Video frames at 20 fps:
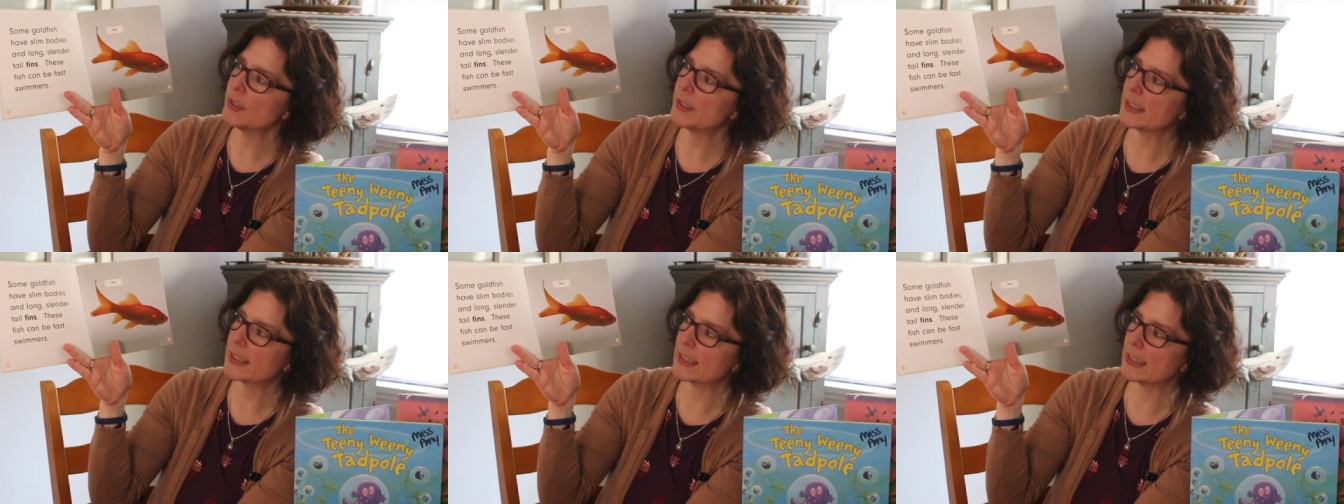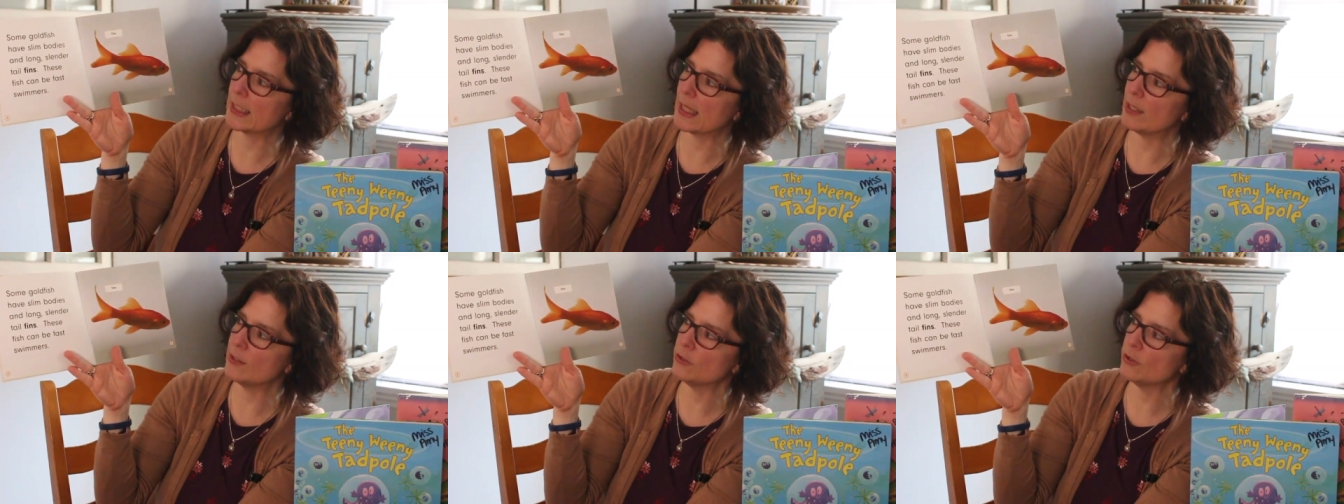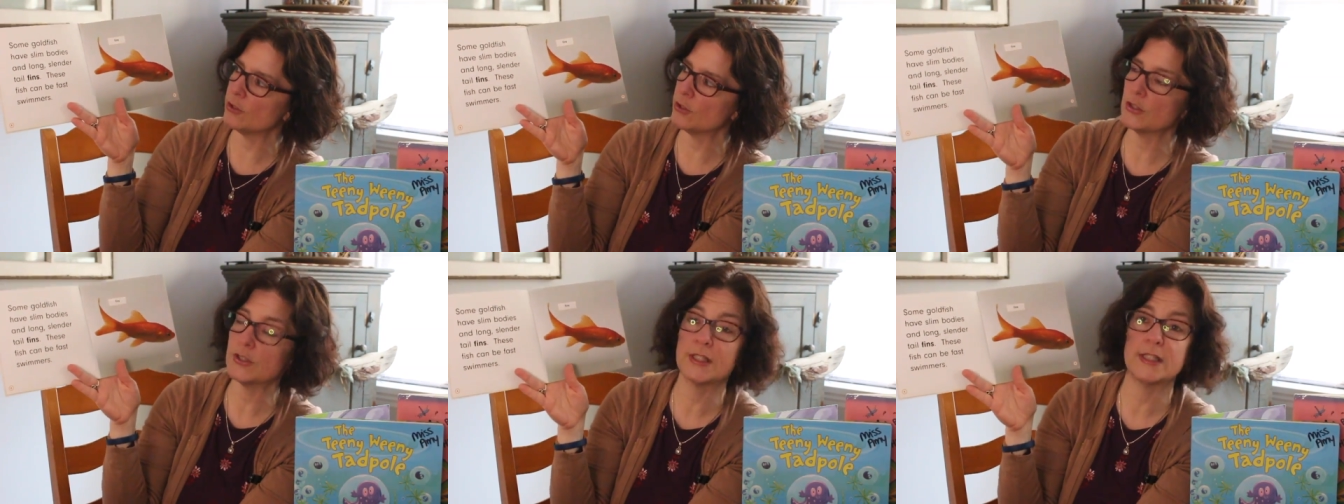
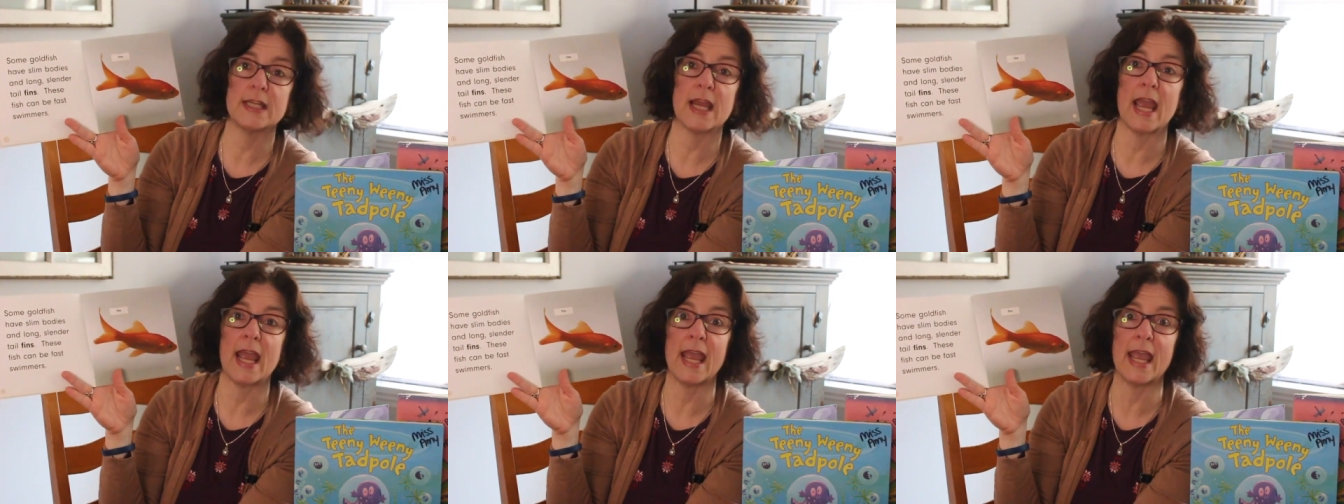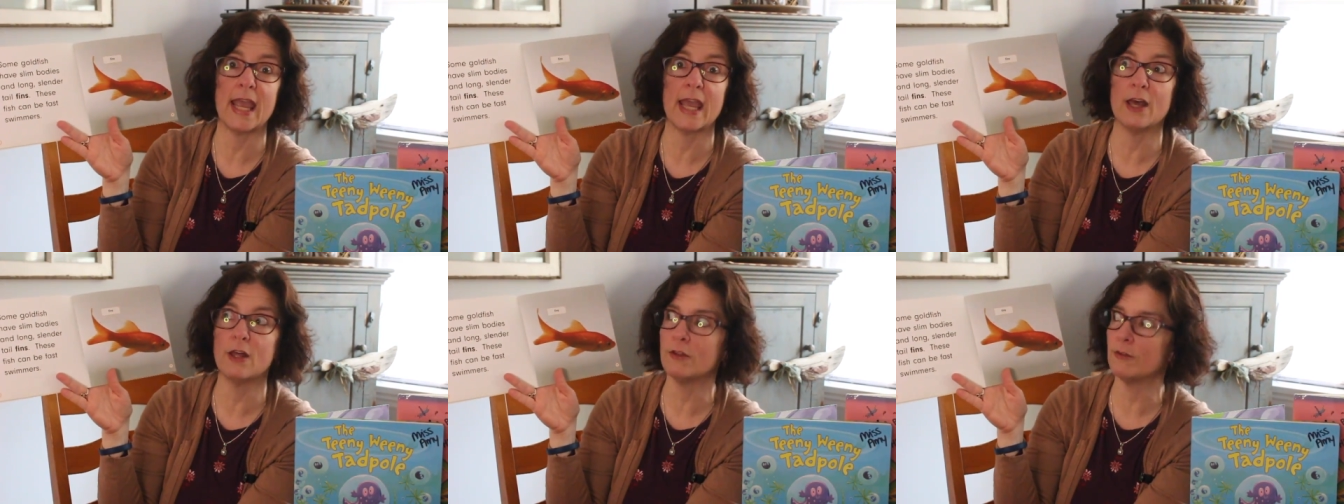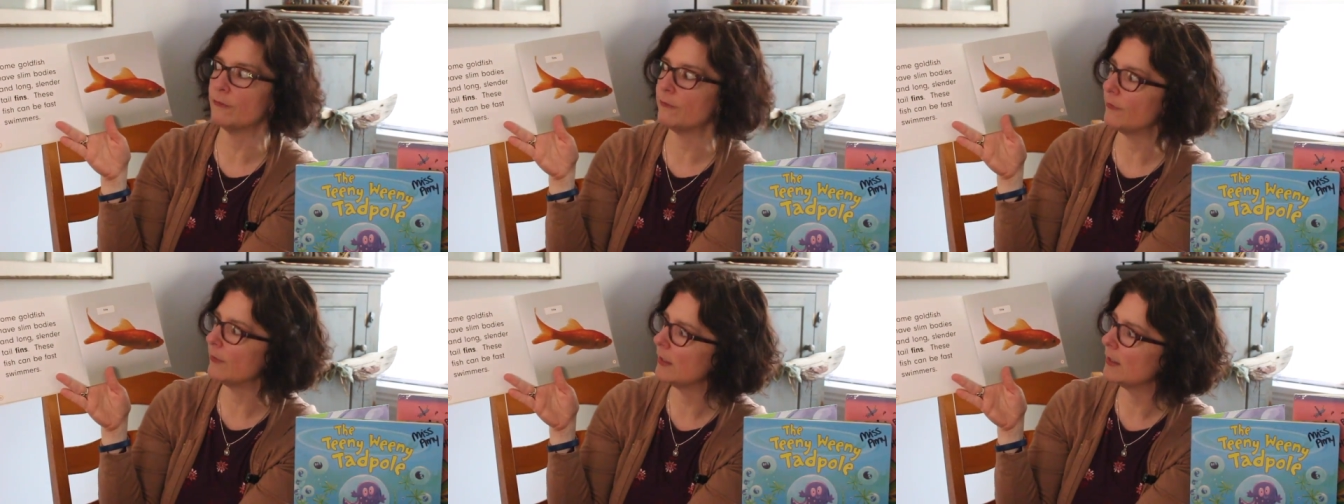slender
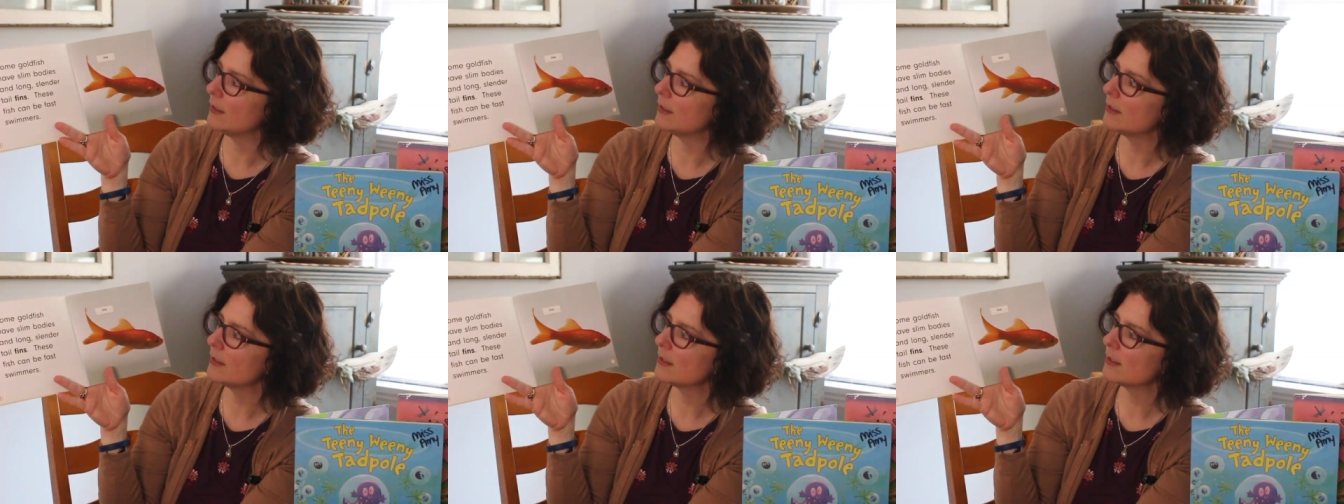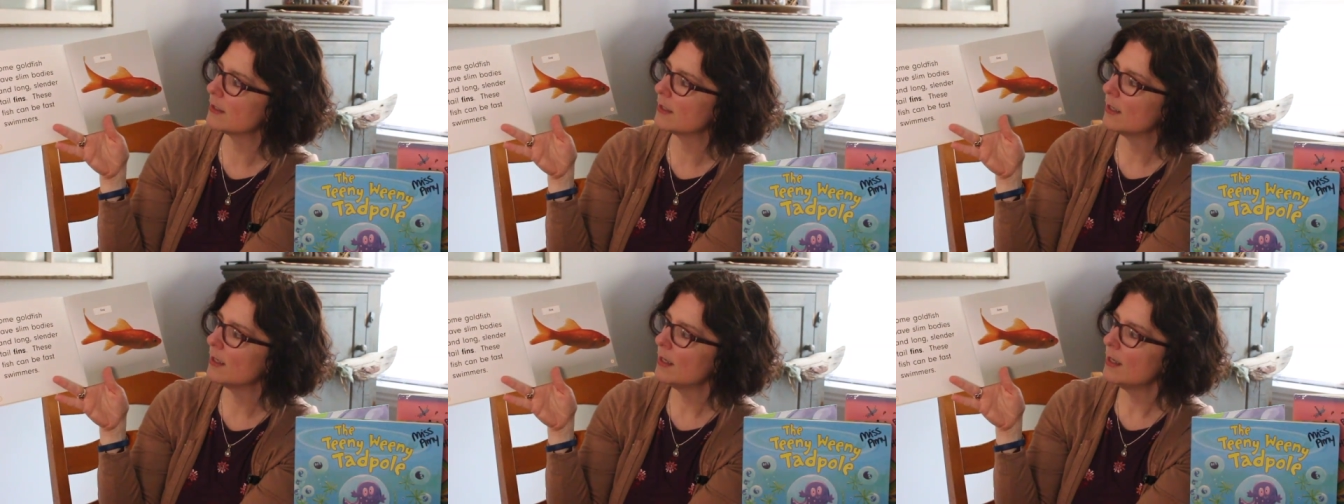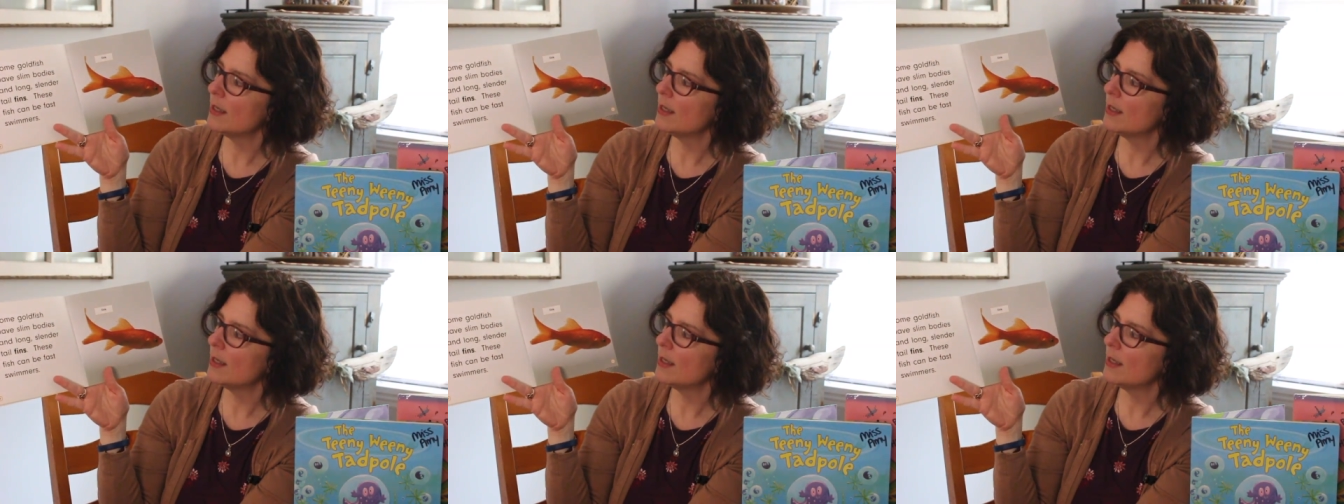tail fins.